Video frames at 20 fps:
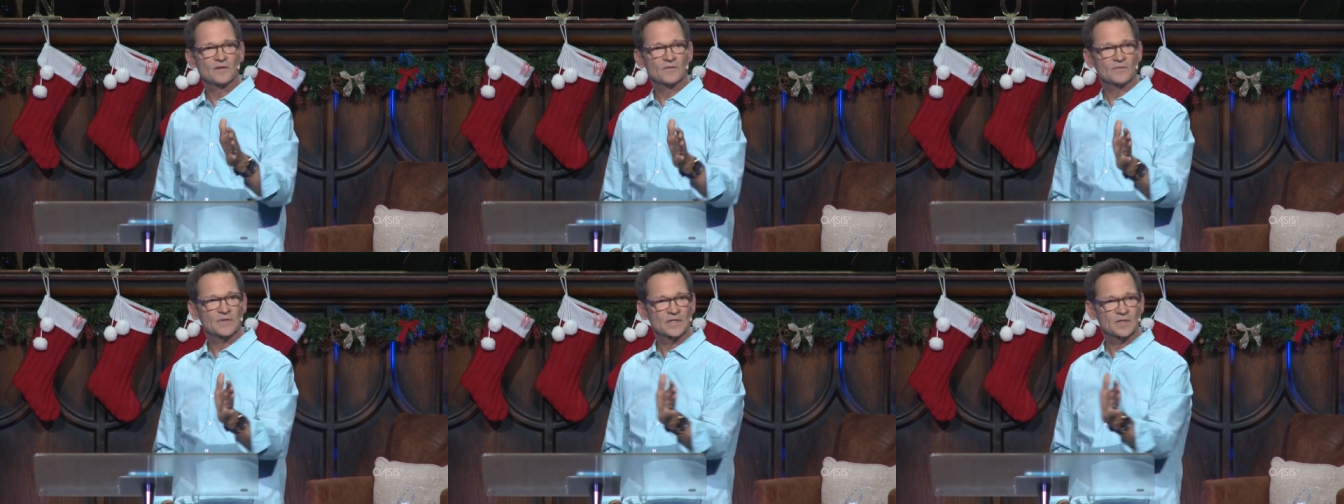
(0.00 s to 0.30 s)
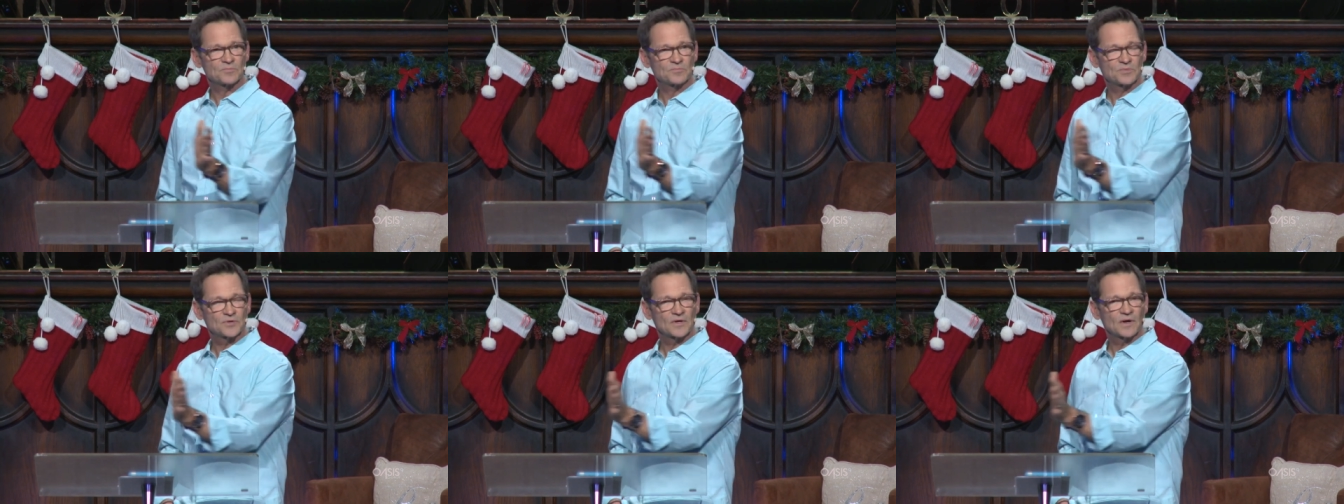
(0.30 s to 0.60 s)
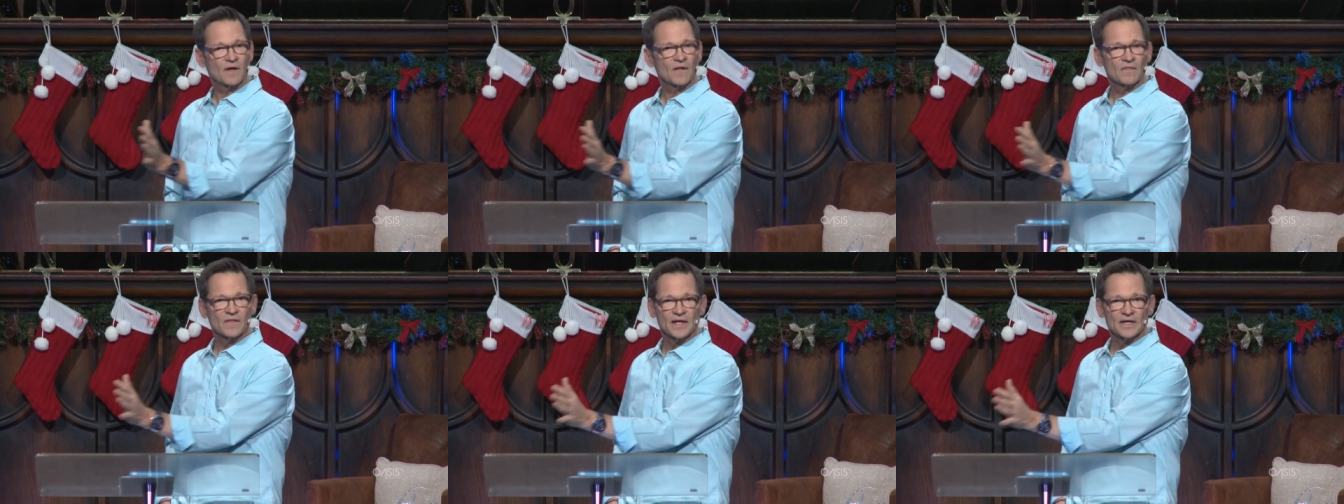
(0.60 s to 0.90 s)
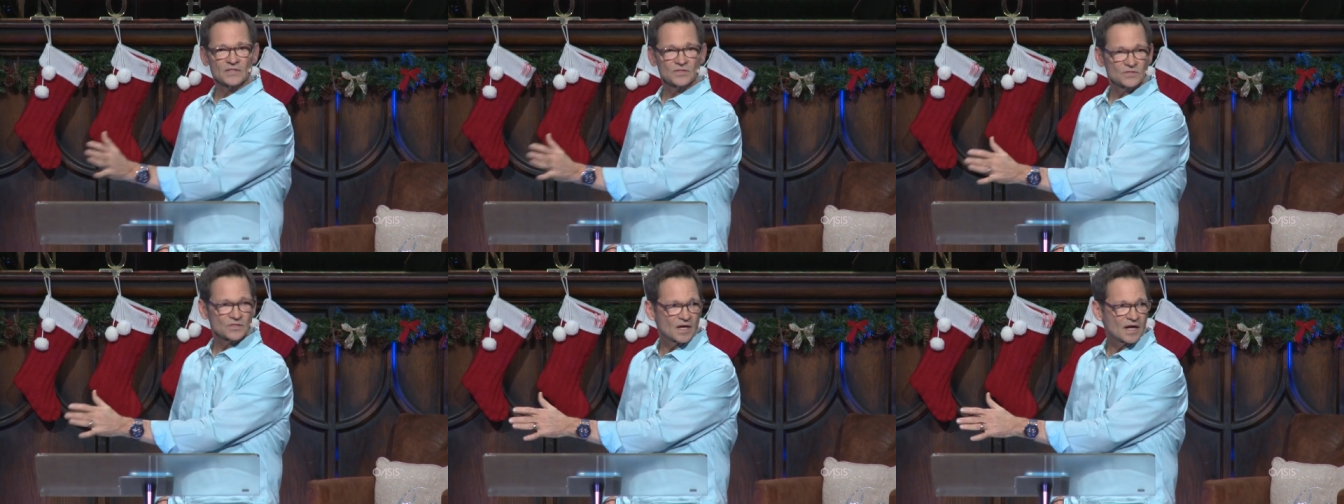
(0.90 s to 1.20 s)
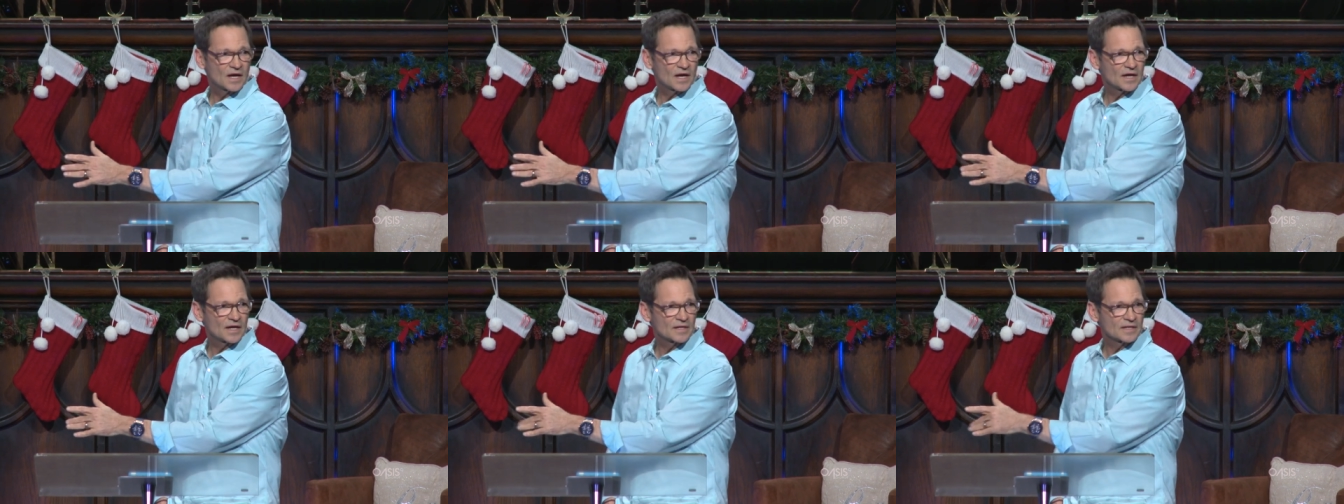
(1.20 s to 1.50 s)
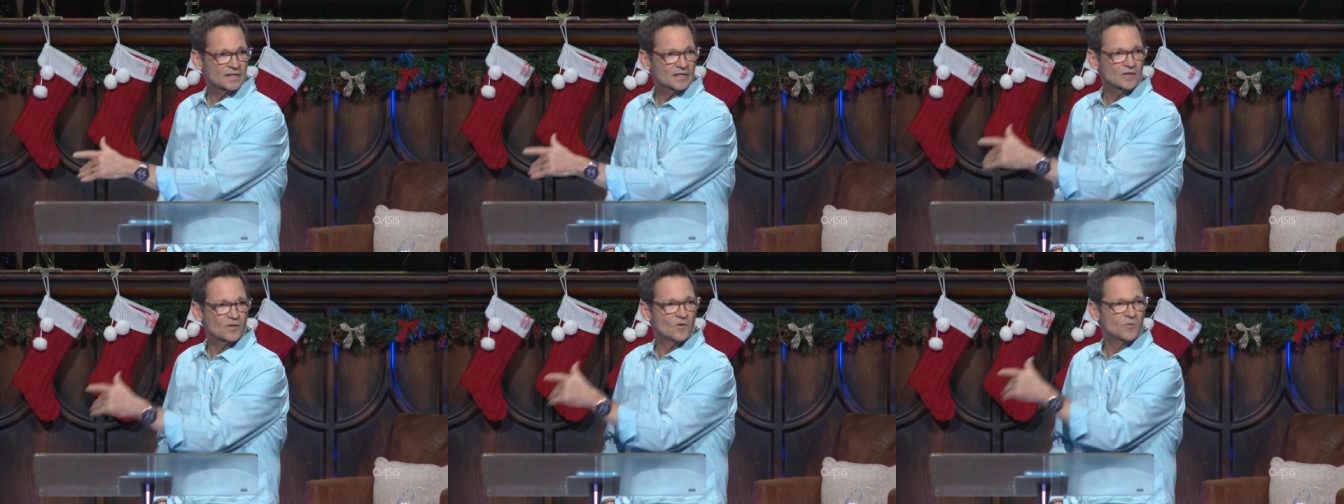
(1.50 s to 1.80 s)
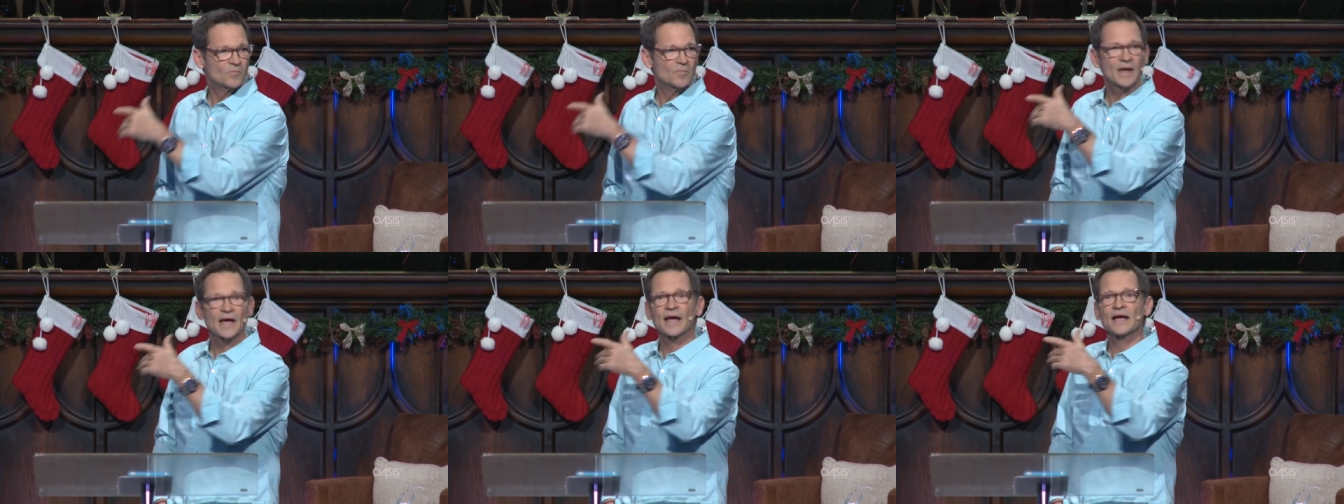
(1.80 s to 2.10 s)
we could put all that aside and go
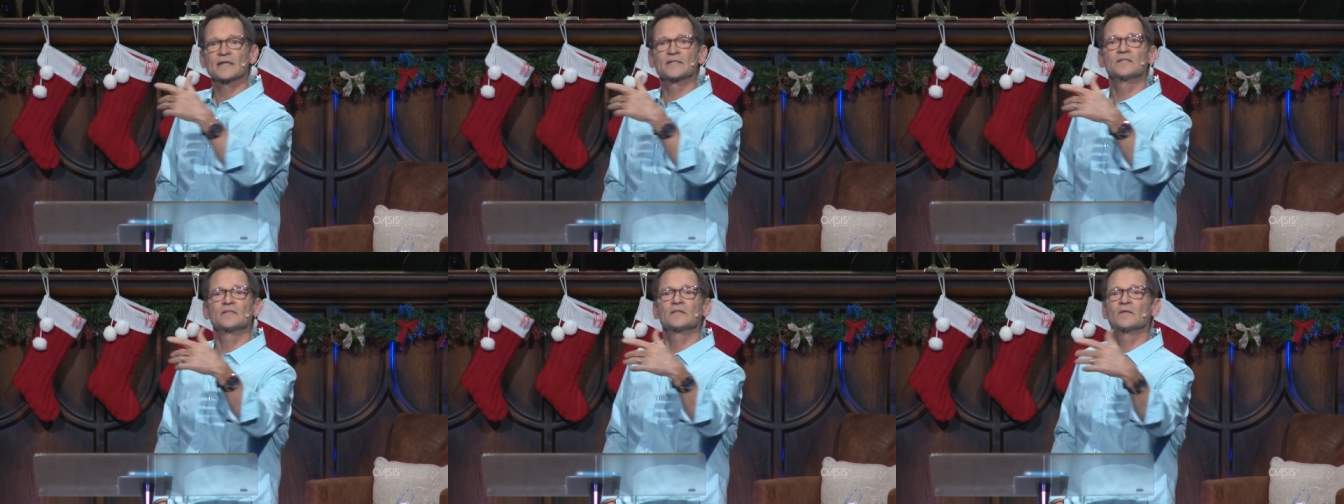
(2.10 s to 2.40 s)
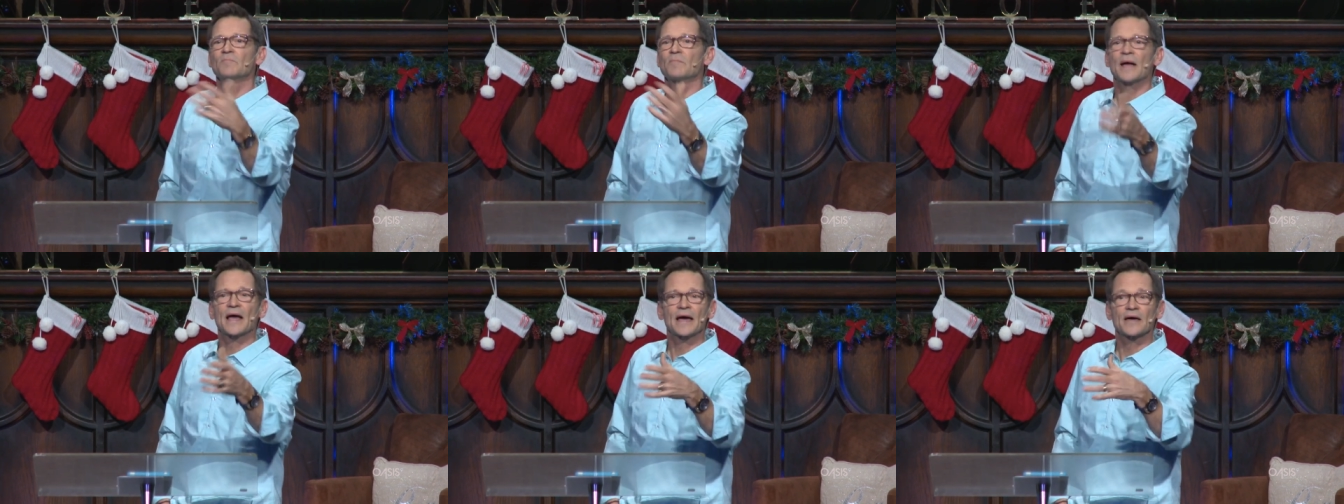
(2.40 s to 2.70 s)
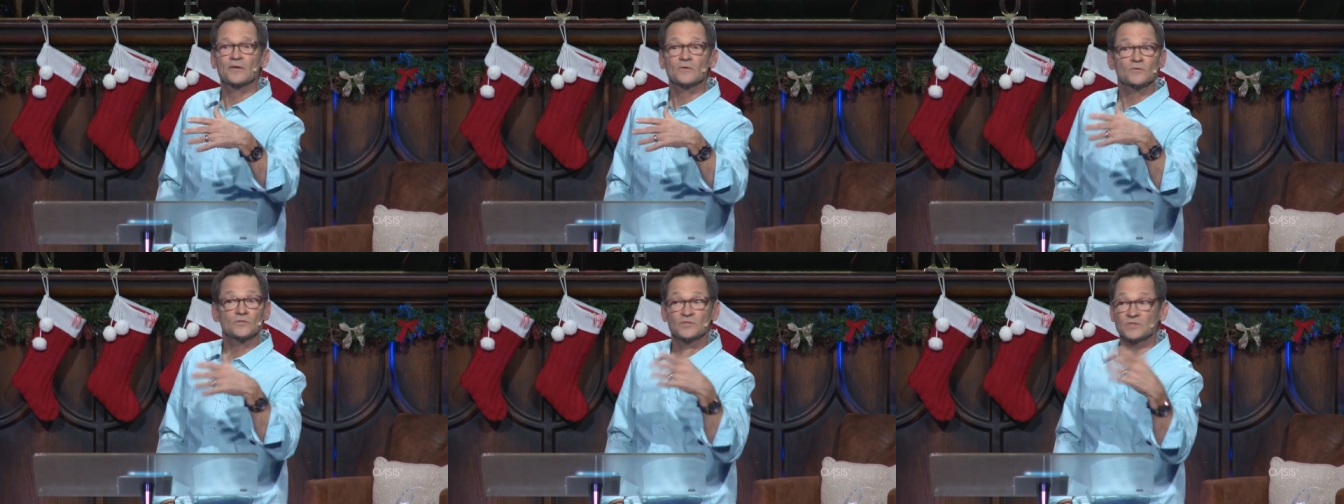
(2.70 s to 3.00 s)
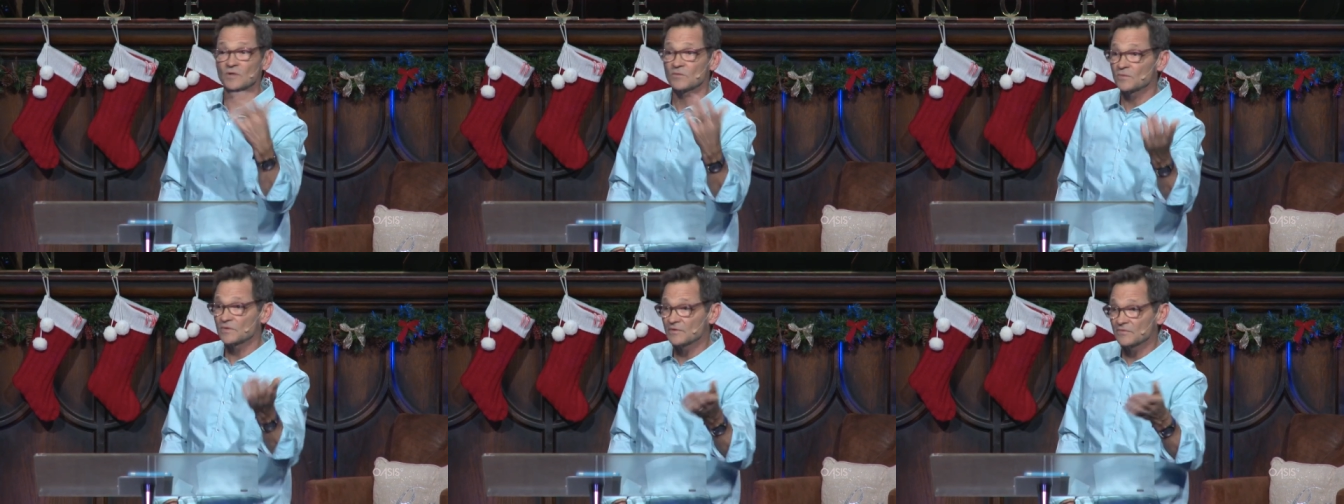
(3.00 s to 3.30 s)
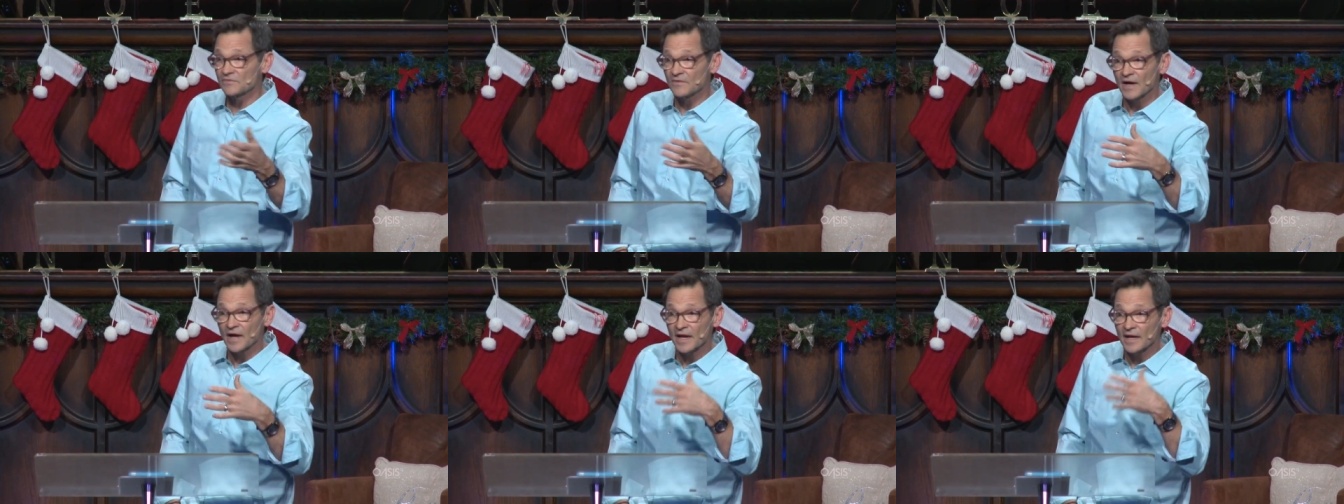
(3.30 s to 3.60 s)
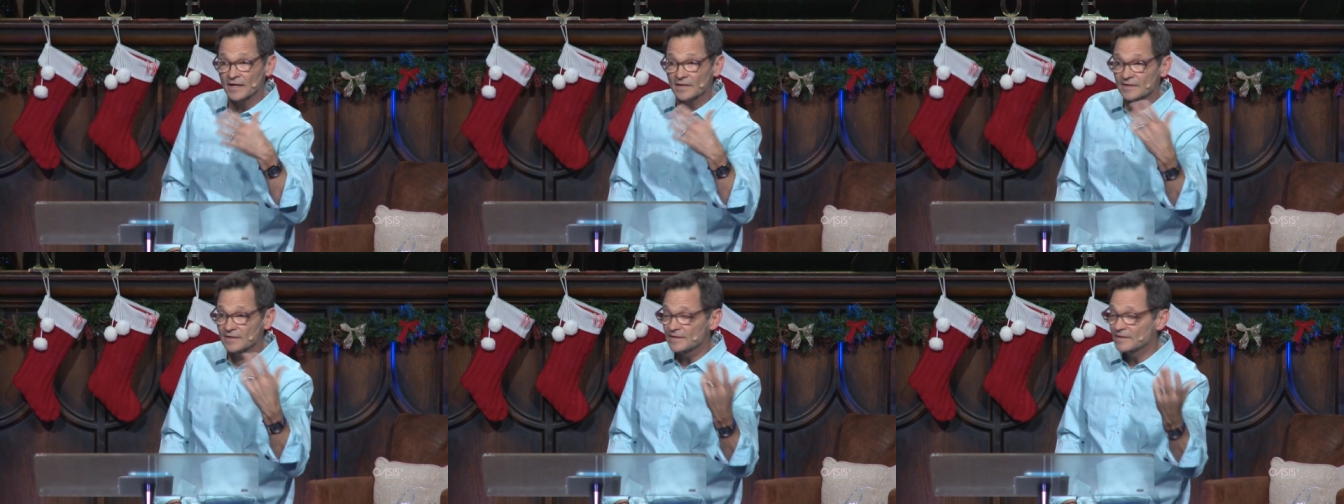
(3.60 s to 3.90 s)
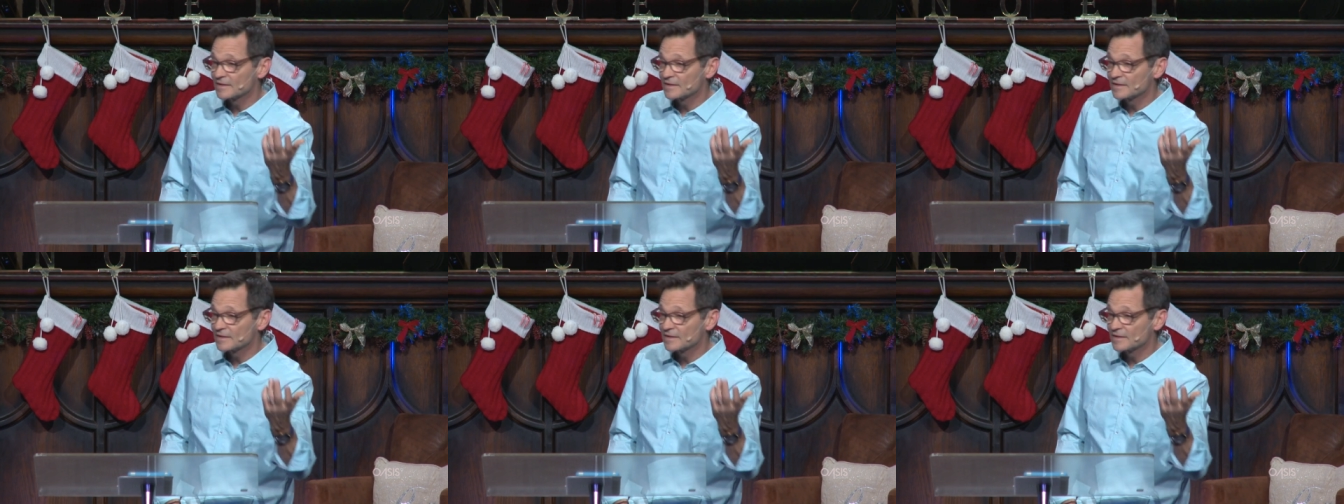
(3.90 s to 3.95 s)
back to the battles that we fight